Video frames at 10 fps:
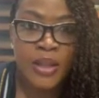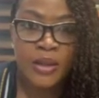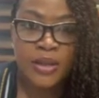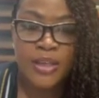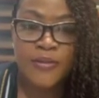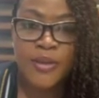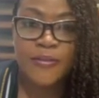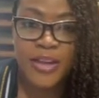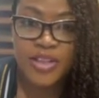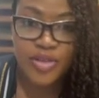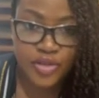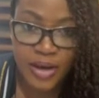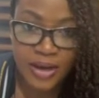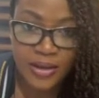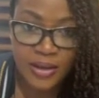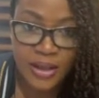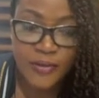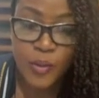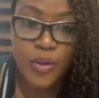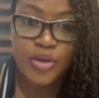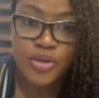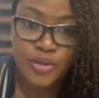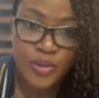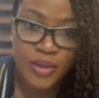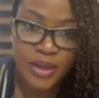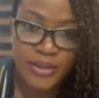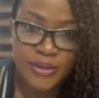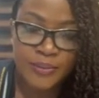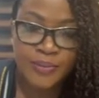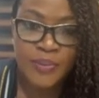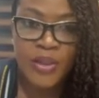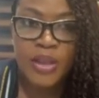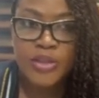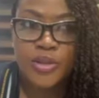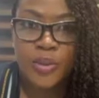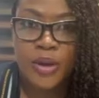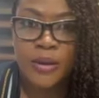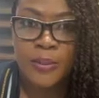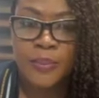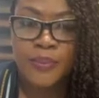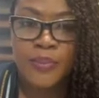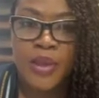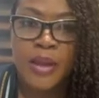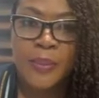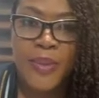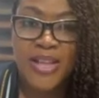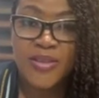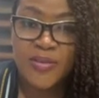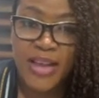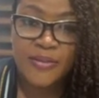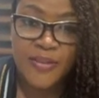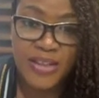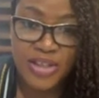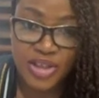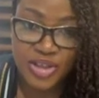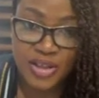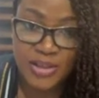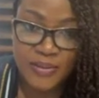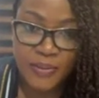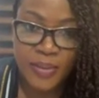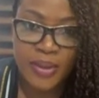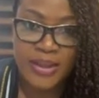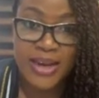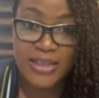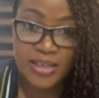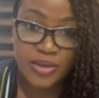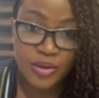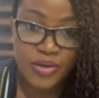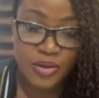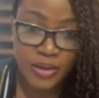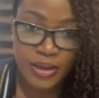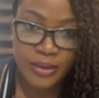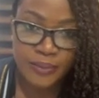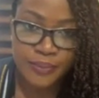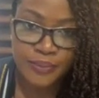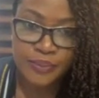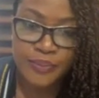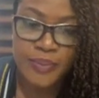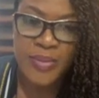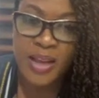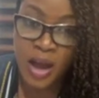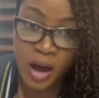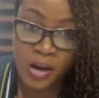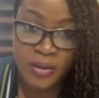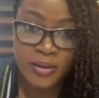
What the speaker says: give you a fast track if you want to do that. So part of the advantages that I discussed earlier are